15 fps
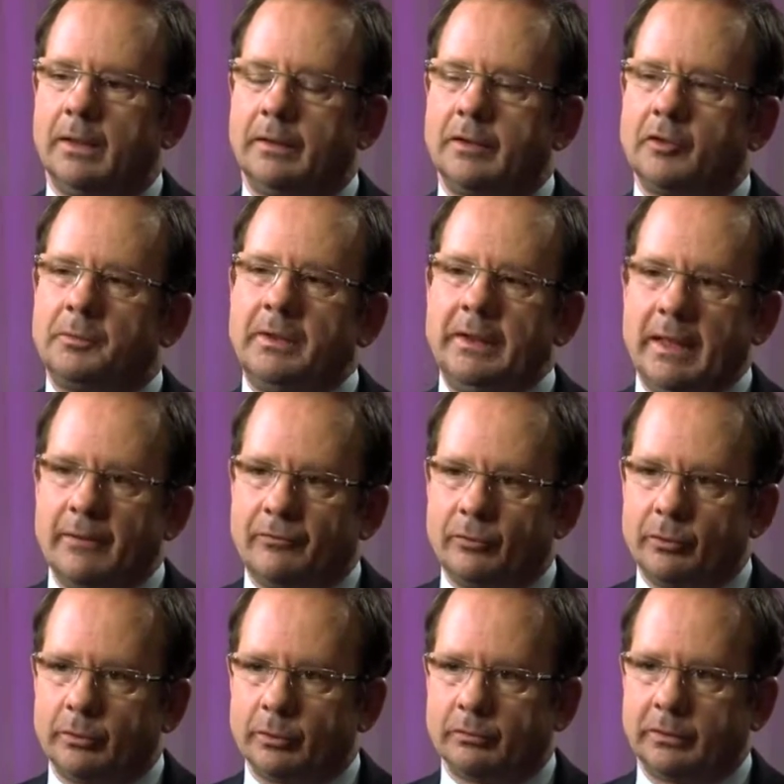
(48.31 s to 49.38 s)
There's been
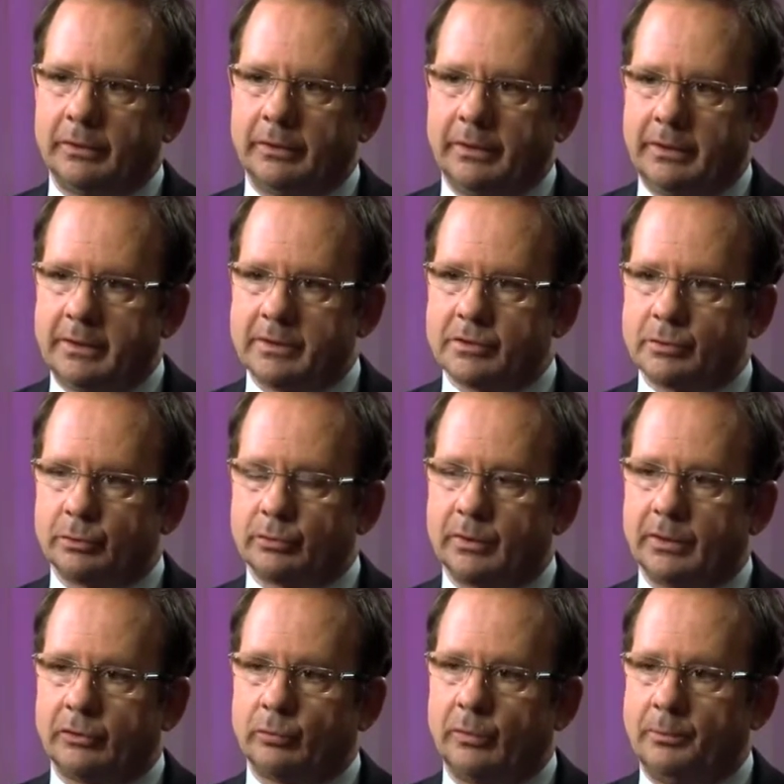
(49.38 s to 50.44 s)
effort over the years to
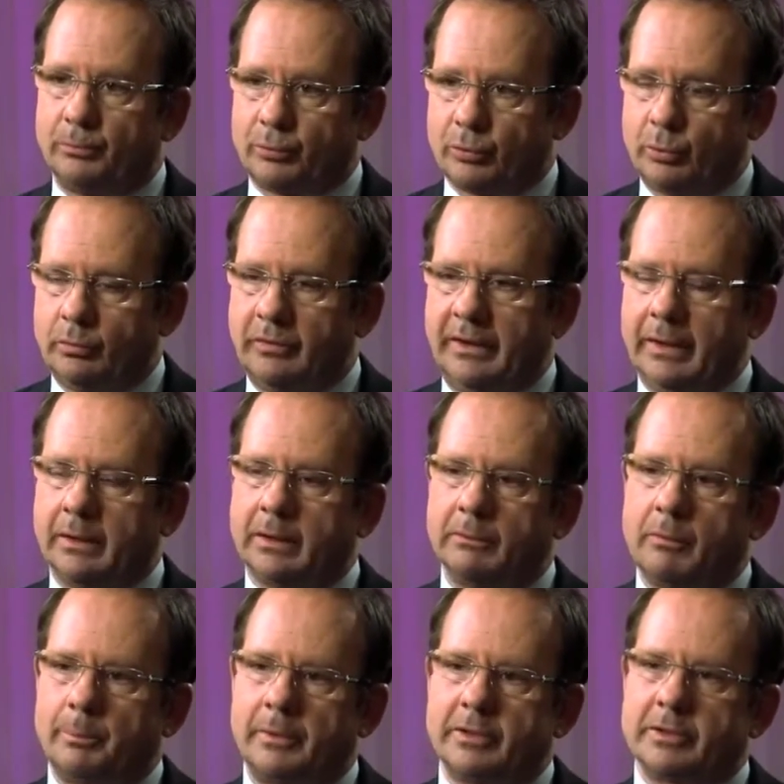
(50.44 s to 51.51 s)
try to improve the
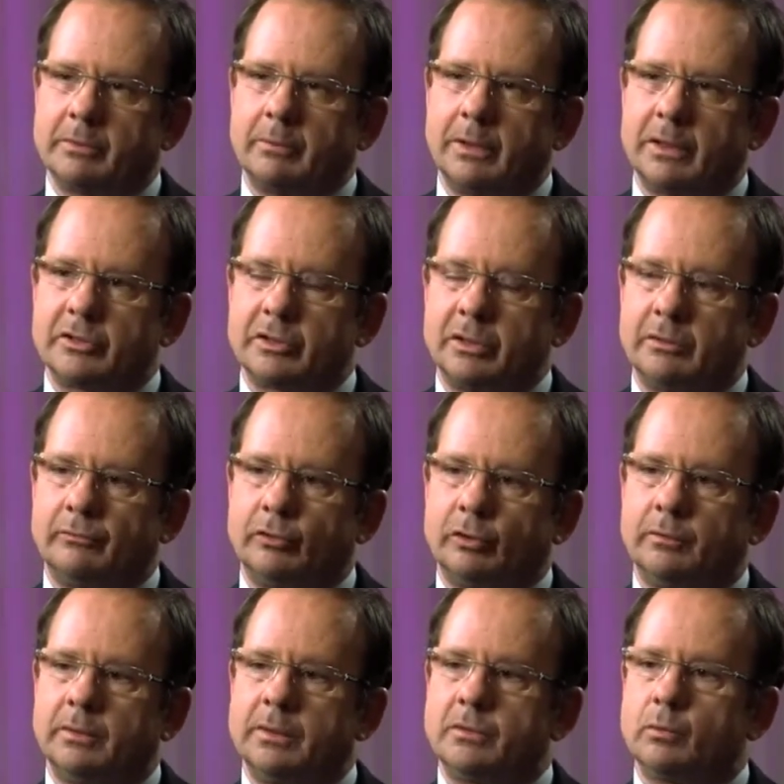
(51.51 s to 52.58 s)
outcome of patients with large cell
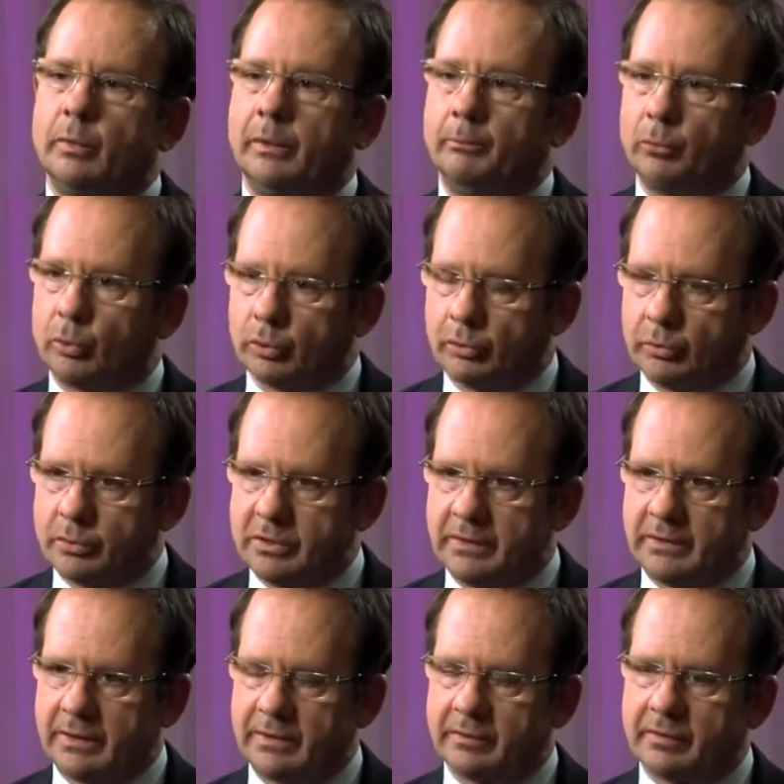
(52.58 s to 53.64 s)
lymphomas with more
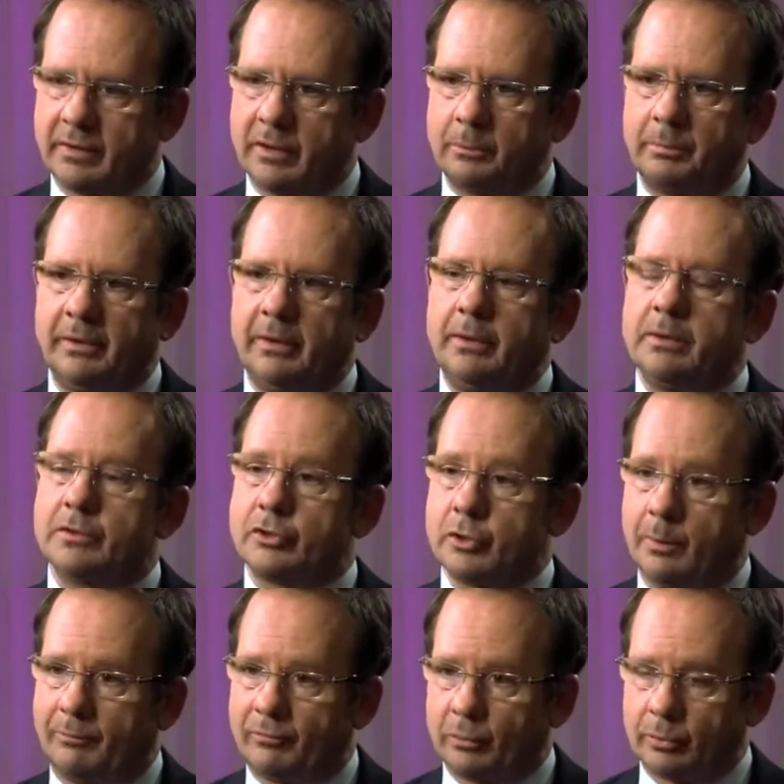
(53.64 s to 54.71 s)
dose-intense therapy,
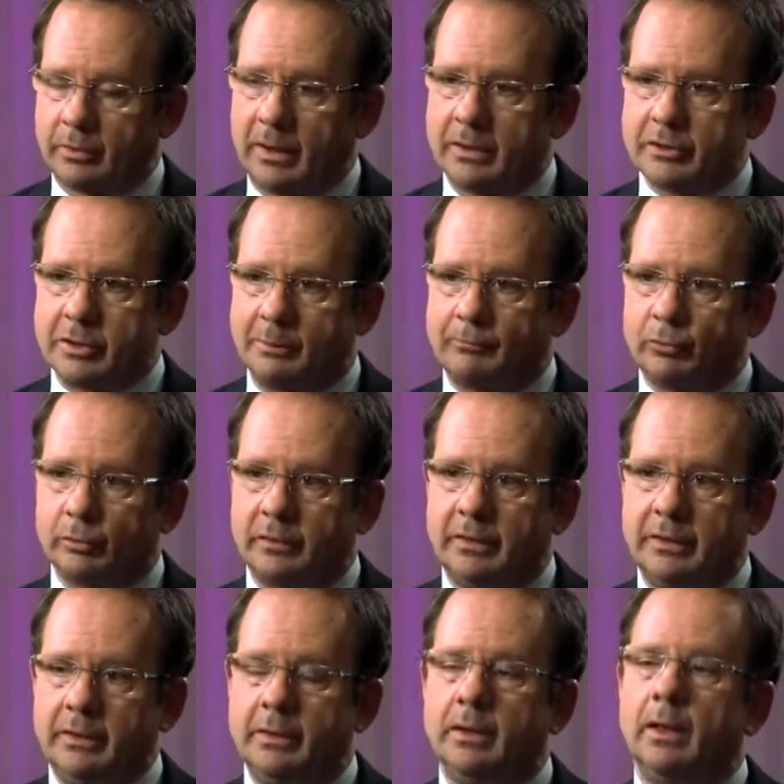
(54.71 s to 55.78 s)
R-CHOP
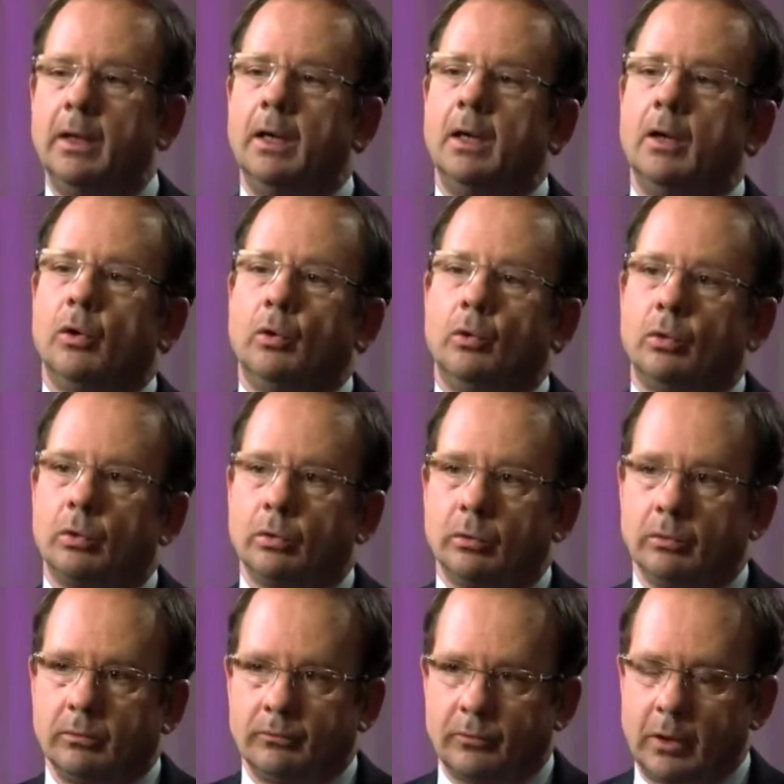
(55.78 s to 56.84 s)
14,
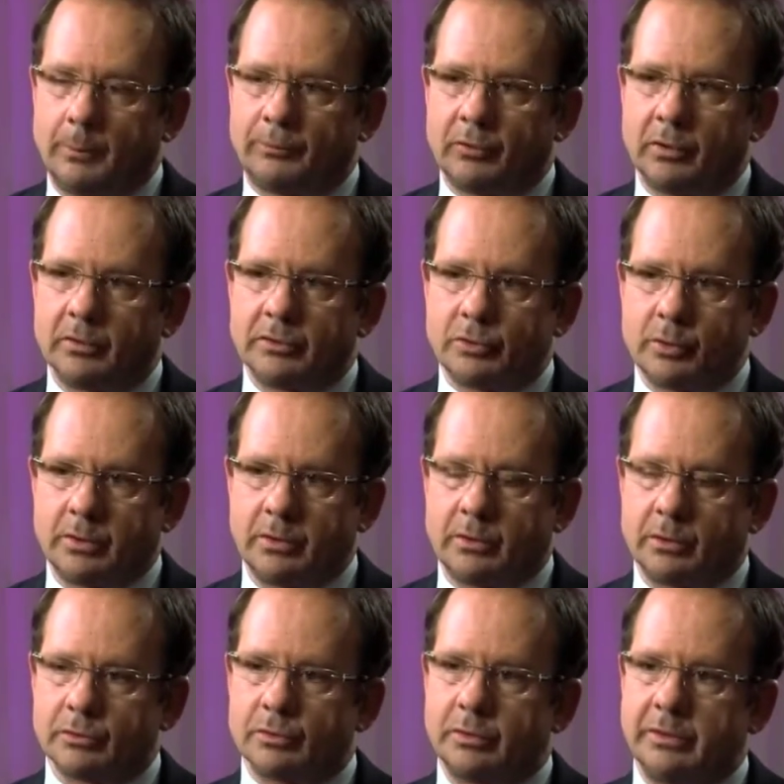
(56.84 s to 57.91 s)
or
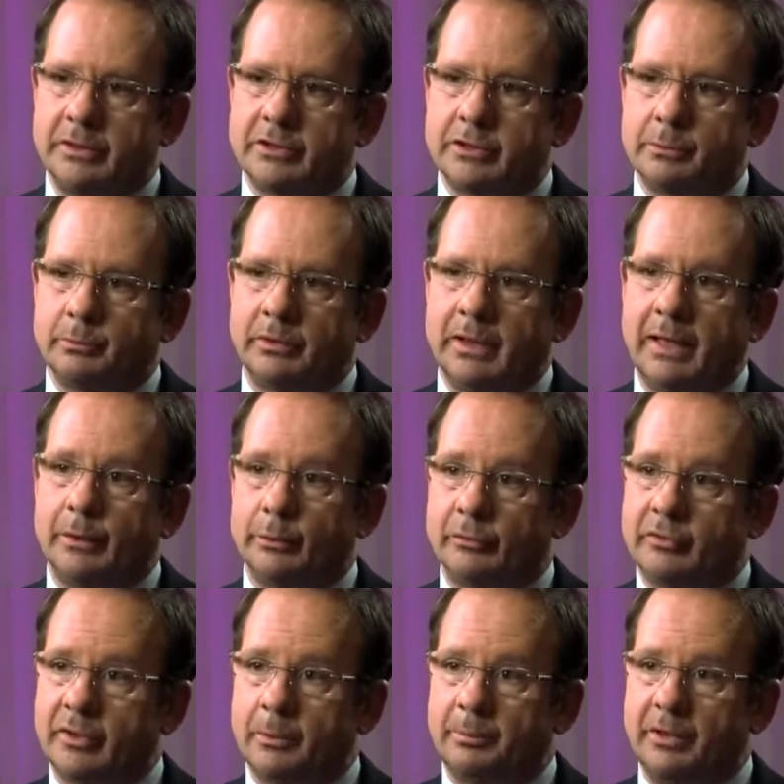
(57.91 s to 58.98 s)
upfront consolidation with
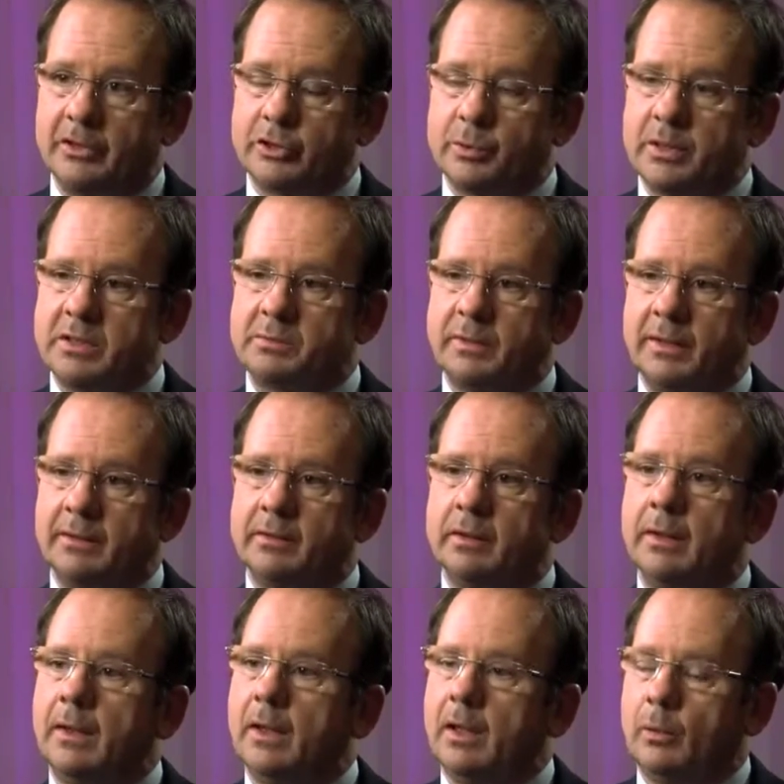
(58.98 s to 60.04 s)
high-dose therapy and transplant,
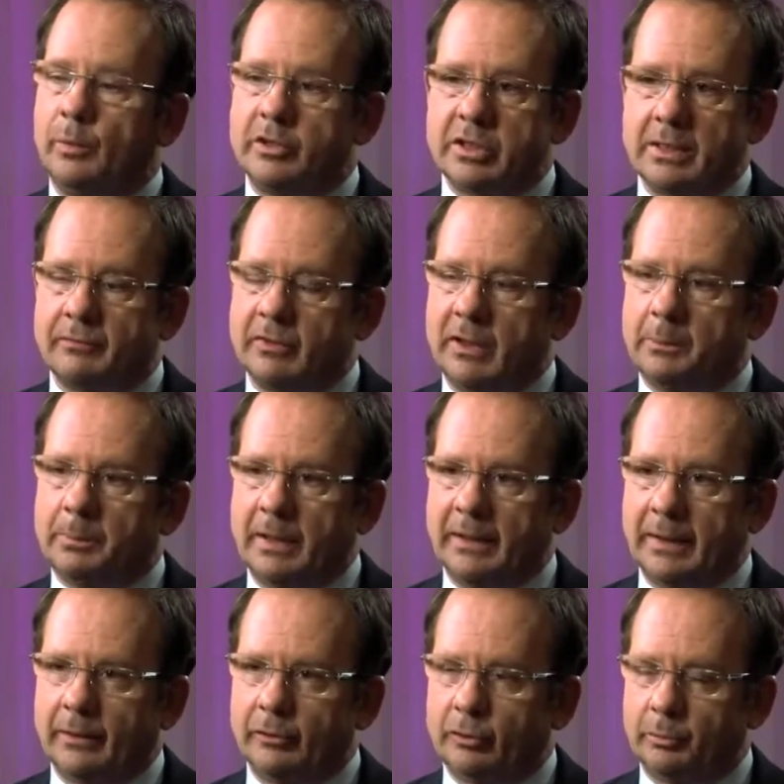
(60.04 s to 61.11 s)
which have not
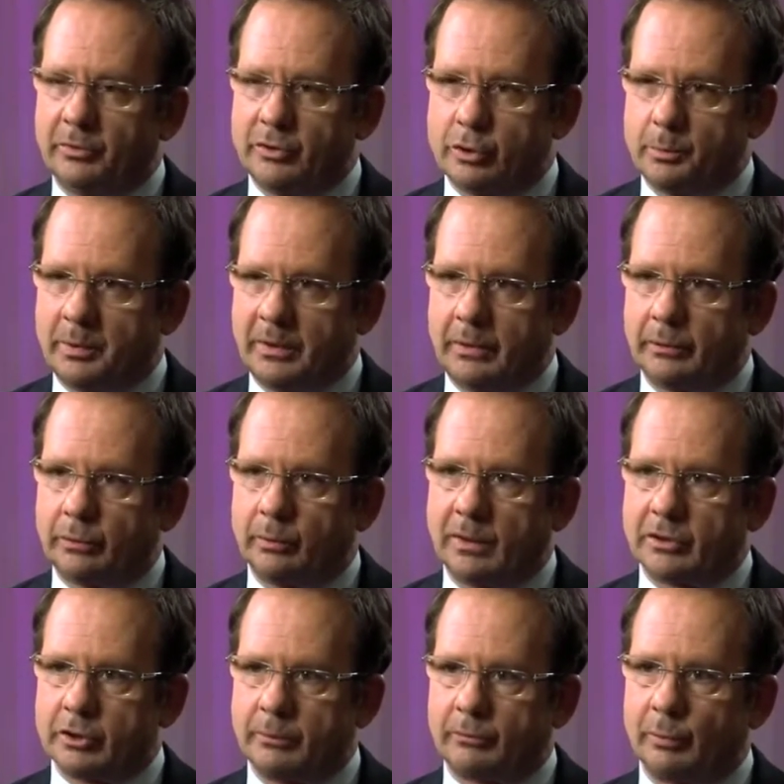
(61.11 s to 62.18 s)
panned out to be superior to
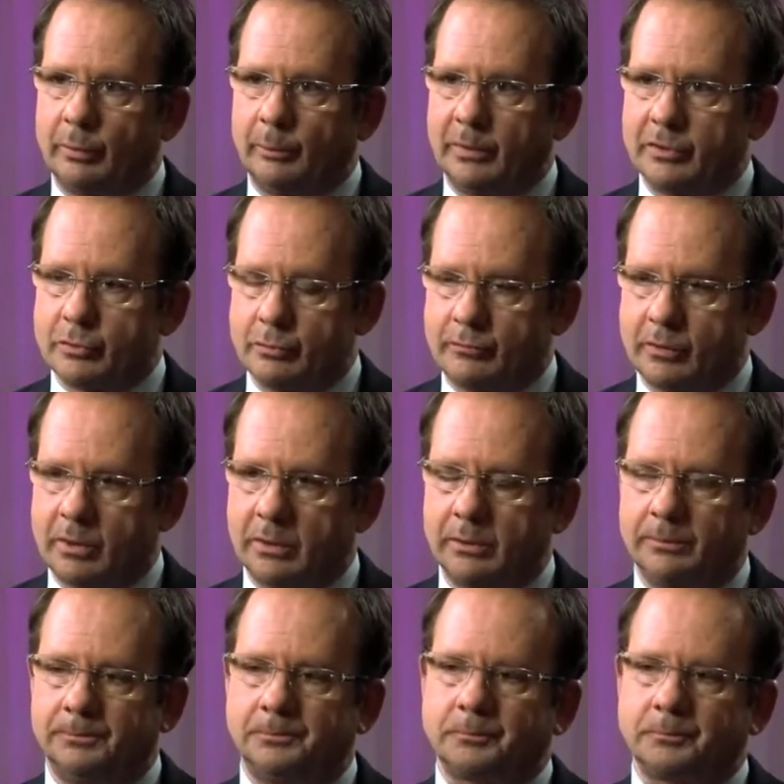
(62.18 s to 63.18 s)
R-CHOP 21 so far.